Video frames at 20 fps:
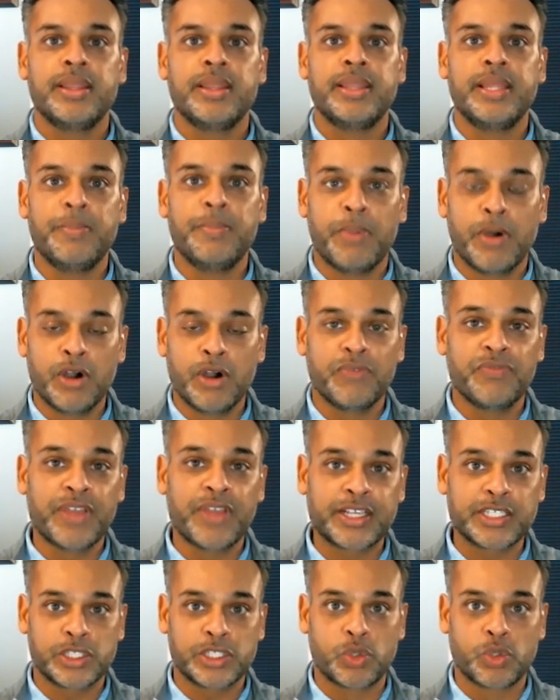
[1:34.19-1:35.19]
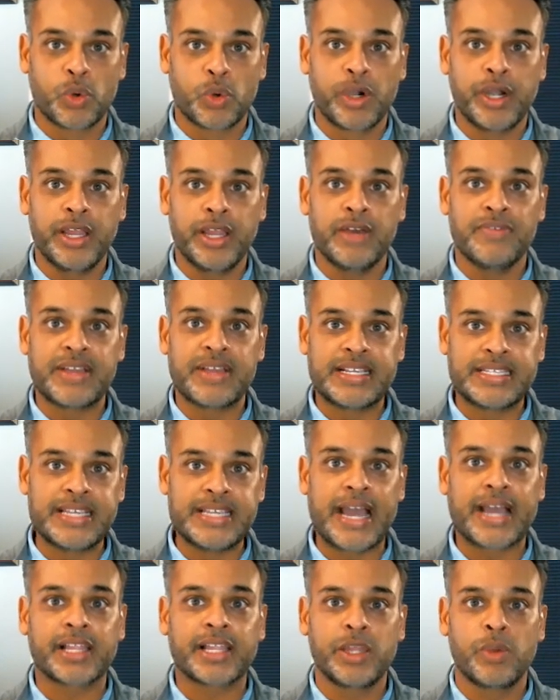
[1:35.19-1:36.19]
the perfect story of
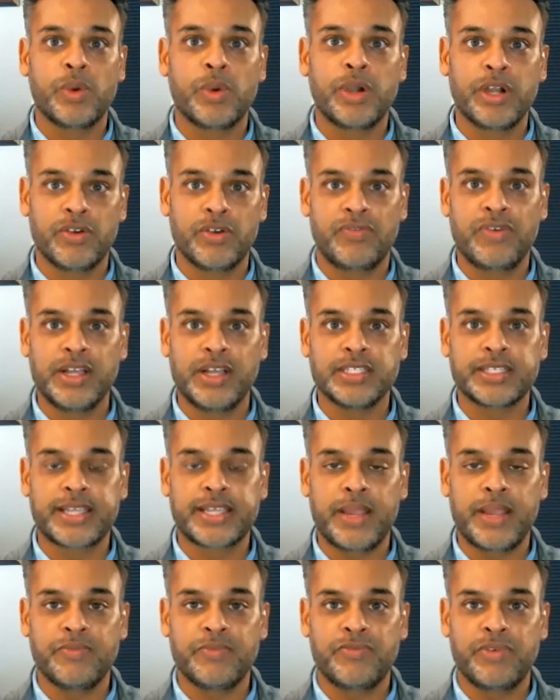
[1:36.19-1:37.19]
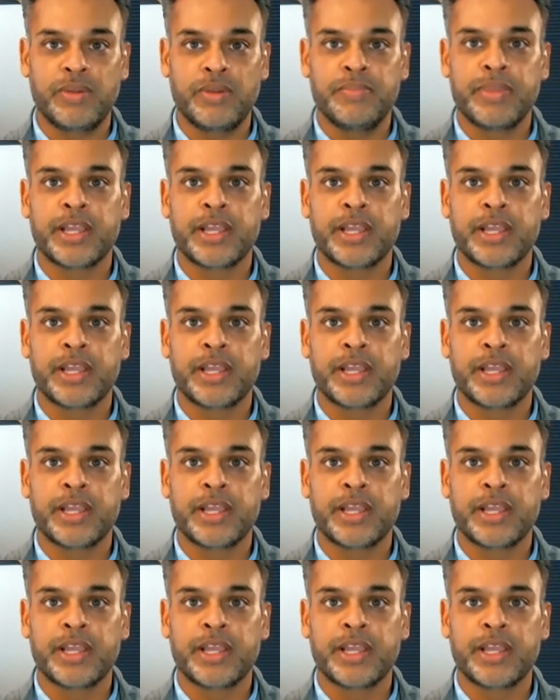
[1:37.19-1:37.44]
exactly where your funds came from,